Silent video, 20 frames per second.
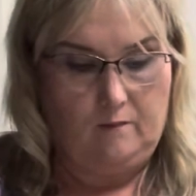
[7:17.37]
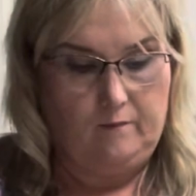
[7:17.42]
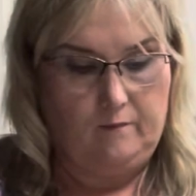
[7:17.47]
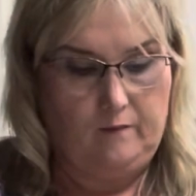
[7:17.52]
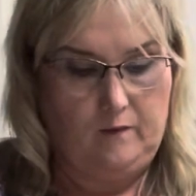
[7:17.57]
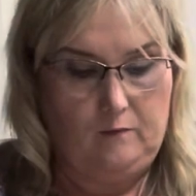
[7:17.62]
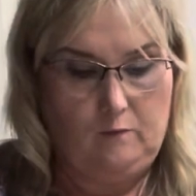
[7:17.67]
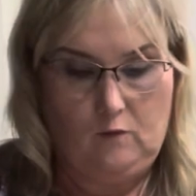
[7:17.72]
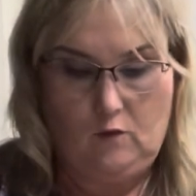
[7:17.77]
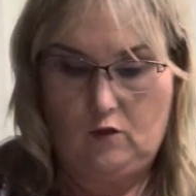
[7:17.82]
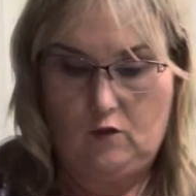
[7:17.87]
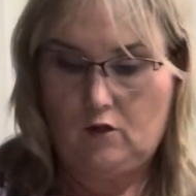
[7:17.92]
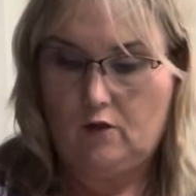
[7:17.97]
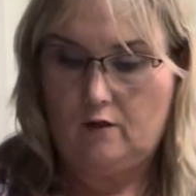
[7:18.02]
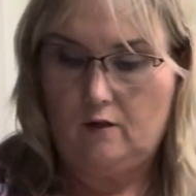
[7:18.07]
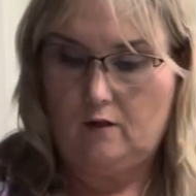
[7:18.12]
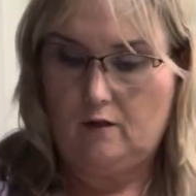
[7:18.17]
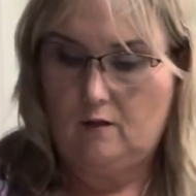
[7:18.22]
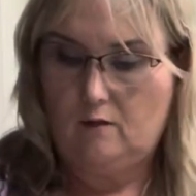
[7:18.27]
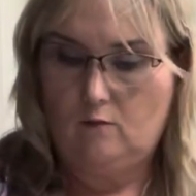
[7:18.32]
I'm
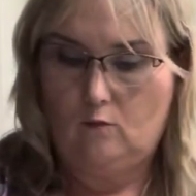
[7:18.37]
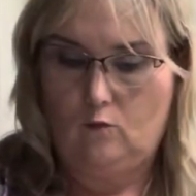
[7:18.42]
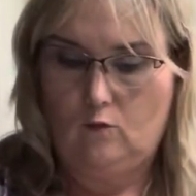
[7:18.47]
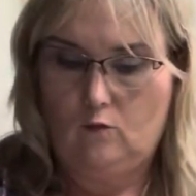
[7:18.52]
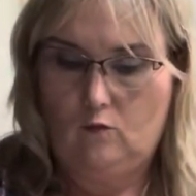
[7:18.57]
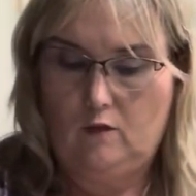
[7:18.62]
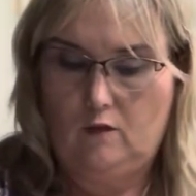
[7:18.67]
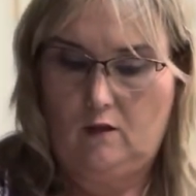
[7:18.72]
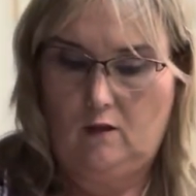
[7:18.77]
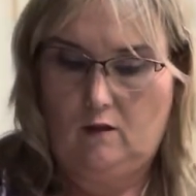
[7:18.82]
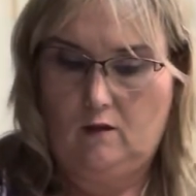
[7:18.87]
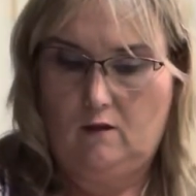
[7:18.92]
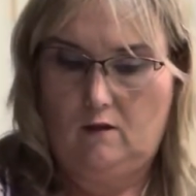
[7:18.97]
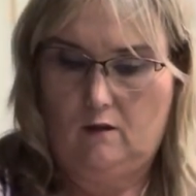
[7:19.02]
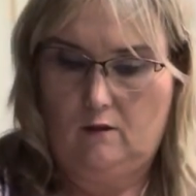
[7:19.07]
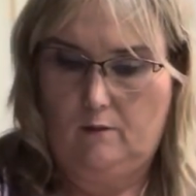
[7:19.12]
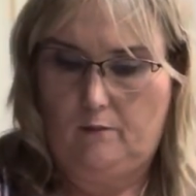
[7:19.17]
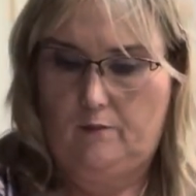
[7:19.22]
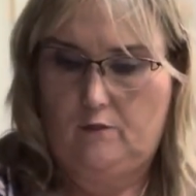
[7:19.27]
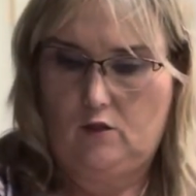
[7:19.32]
turning one
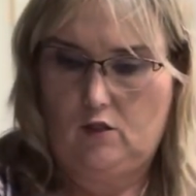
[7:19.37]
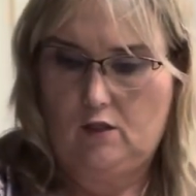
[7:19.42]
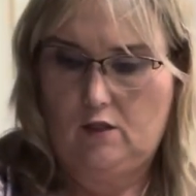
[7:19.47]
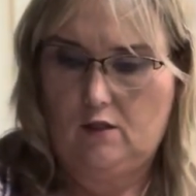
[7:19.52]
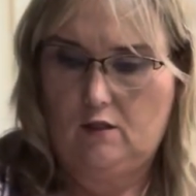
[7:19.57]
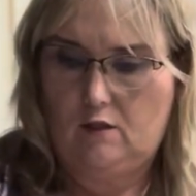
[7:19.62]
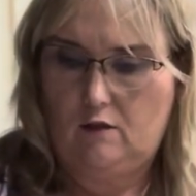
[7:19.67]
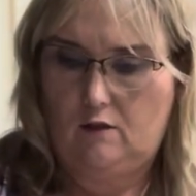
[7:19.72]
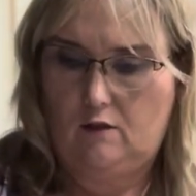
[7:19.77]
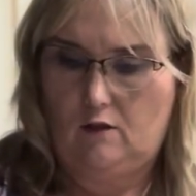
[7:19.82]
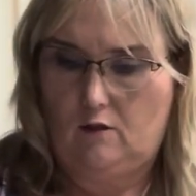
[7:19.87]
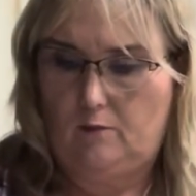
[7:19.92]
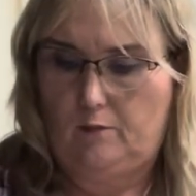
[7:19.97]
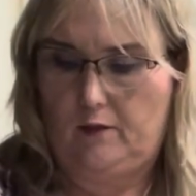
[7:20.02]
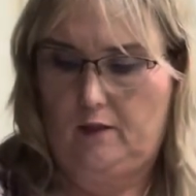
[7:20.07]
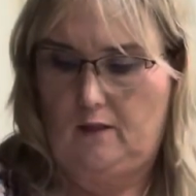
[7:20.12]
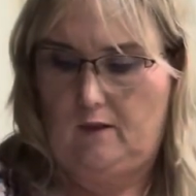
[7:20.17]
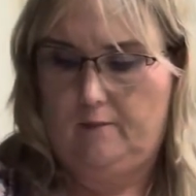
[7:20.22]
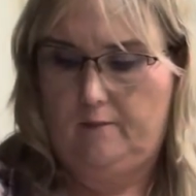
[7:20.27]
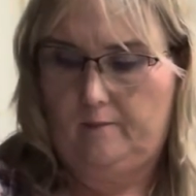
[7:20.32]
up just a little
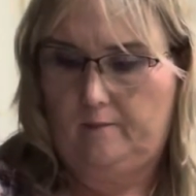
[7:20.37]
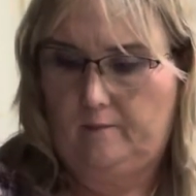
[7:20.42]
bit.